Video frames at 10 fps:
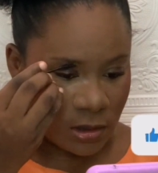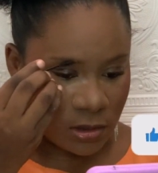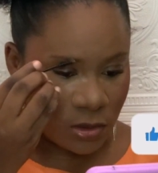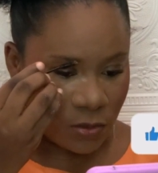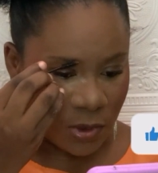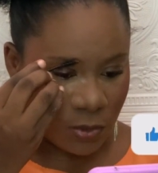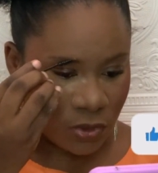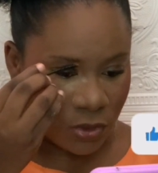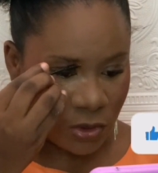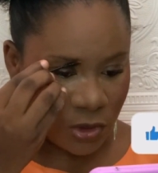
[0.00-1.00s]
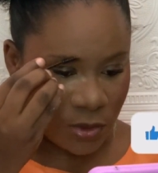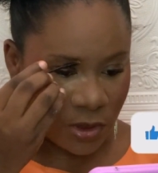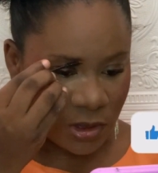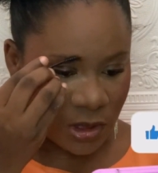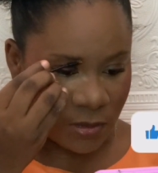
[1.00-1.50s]
Some people don't use brow
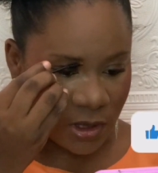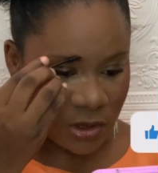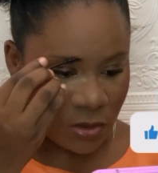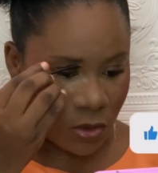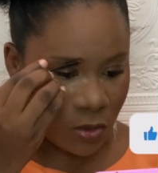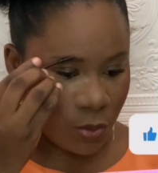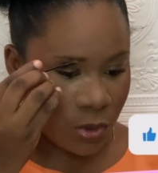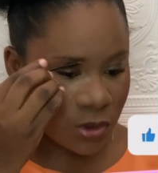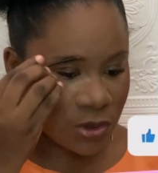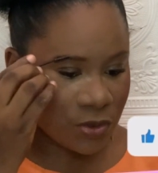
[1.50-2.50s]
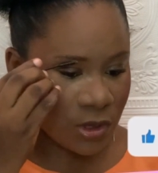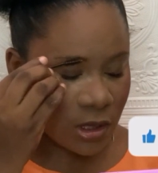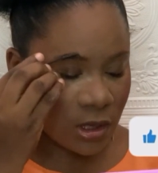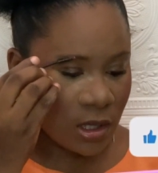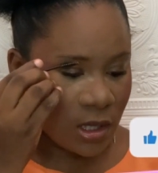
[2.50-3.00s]
tamer, it's not
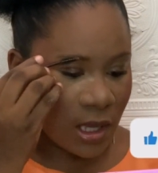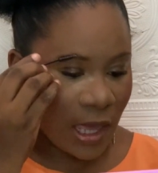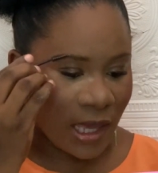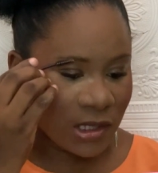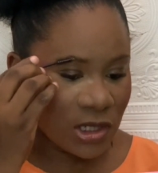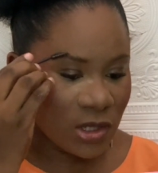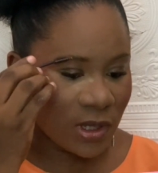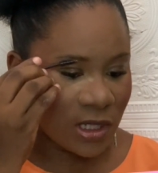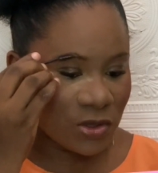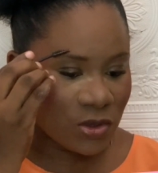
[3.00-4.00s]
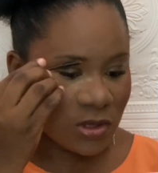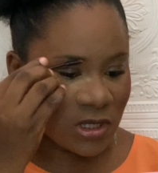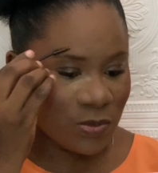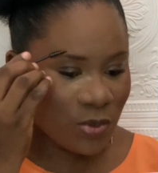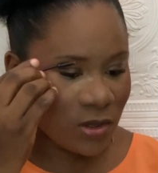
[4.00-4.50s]
compulsory. I actually wanted to do
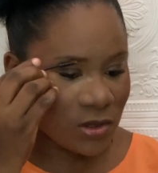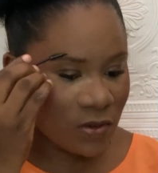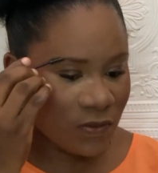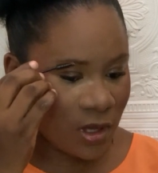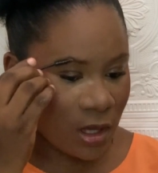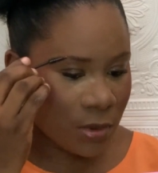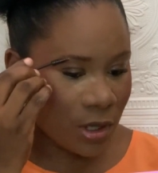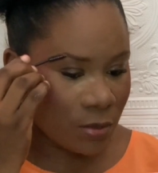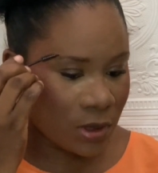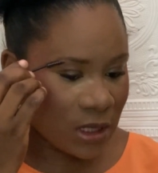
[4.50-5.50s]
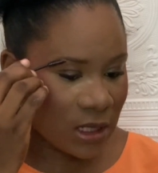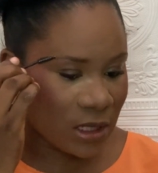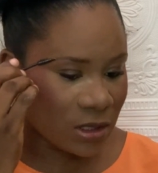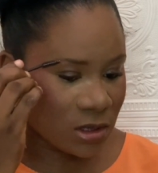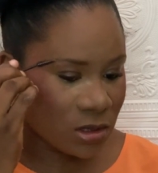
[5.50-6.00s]
these brows off camera, but then
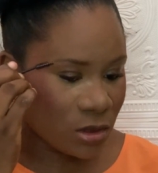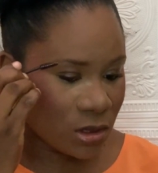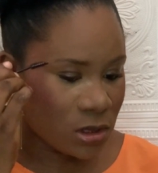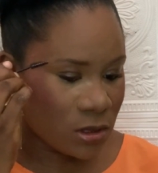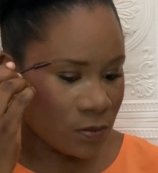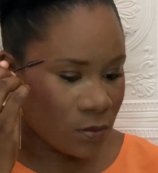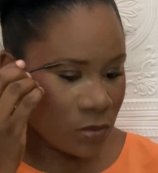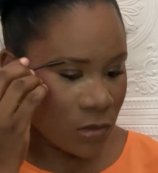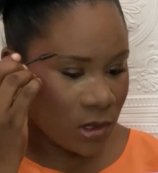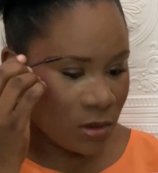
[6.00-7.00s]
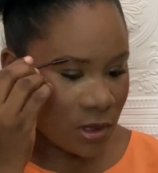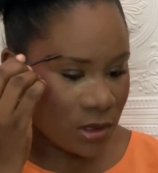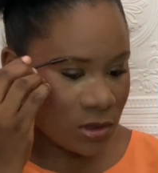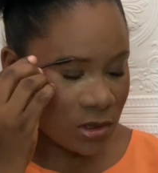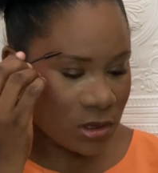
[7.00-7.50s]
I just thought, I'm
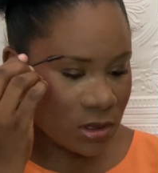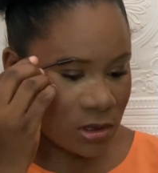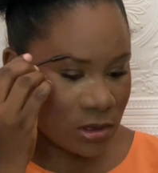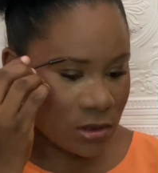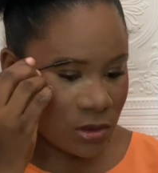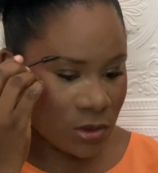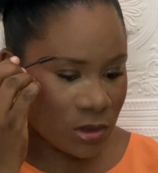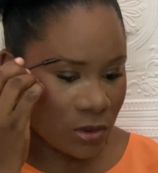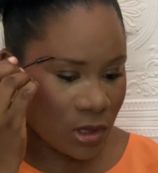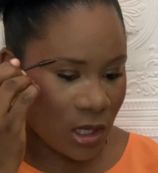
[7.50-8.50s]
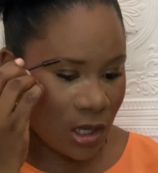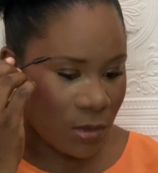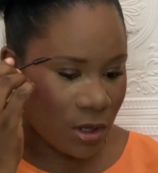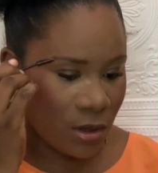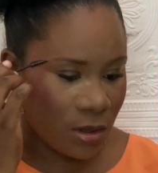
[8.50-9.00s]
going to just do it on
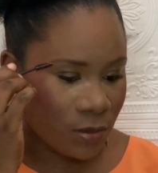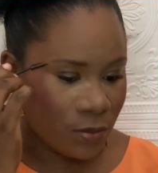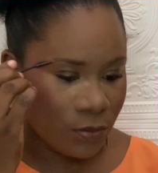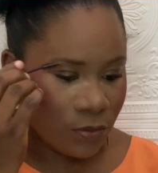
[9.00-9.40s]
camera.